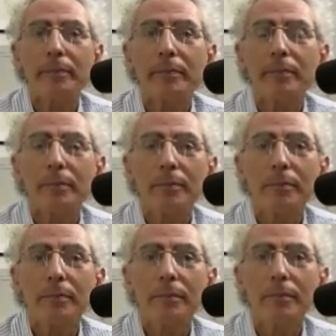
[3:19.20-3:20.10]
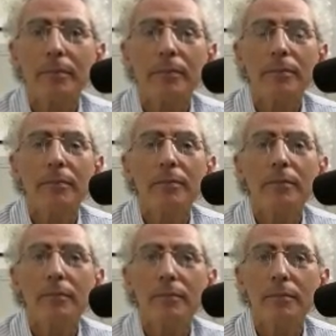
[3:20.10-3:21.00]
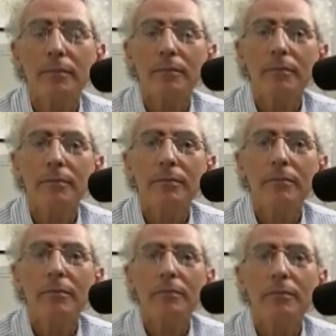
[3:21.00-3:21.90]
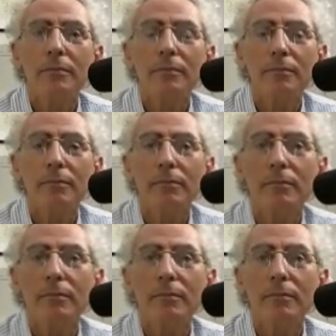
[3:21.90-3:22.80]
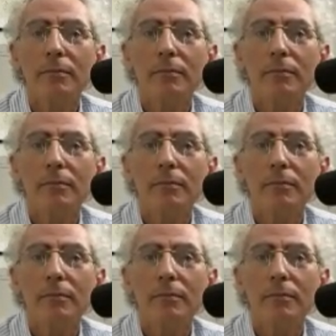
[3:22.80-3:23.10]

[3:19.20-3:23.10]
No words are spoken by the person on screen.